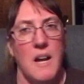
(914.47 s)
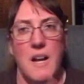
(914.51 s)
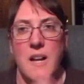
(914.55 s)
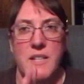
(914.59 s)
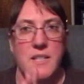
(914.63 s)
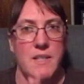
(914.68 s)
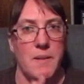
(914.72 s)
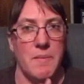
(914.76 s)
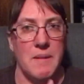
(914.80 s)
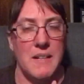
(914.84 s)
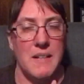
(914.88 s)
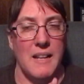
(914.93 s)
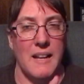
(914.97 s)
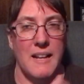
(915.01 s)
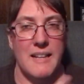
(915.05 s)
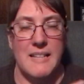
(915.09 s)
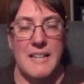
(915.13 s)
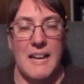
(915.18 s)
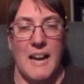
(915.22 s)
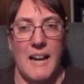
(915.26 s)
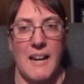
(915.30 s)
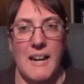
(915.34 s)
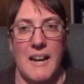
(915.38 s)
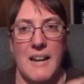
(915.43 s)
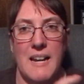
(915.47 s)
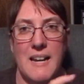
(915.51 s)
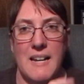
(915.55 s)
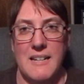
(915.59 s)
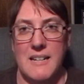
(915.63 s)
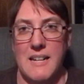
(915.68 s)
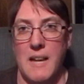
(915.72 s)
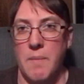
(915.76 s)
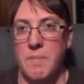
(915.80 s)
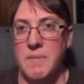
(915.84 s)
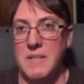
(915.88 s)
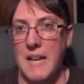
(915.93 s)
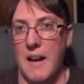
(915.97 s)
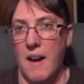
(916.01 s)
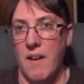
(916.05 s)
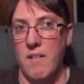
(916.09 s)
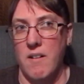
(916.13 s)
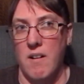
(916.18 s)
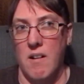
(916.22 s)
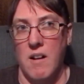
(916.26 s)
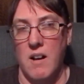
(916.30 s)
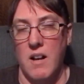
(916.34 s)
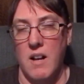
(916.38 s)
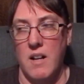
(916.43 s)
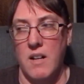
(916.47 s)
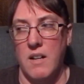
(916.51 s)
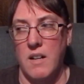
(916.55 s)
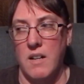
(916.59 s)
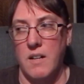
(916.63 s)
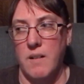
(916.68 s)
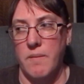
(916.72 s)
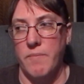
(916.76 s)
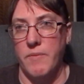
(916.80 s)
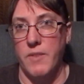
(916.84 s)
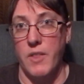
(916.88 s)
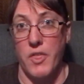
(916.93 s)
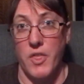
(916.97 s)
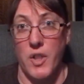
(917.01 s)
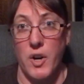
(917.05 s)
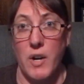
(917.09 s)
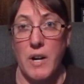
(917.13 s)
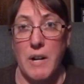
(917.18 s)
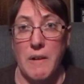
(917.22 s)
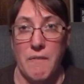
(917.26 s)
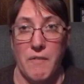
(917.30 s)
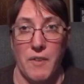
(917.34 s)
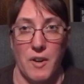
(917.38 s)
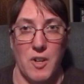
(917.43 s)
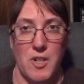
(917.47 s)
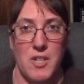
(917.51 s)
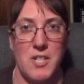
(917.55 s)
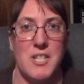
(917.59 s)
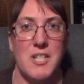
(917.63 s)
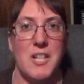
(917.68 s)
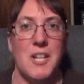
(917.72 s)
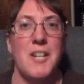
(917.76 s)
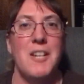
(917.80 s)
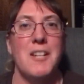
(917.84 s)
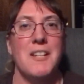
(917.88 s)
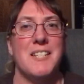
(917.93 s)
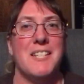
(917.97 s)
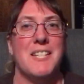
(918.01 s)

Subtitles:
something like that, and it comes out on the 31st.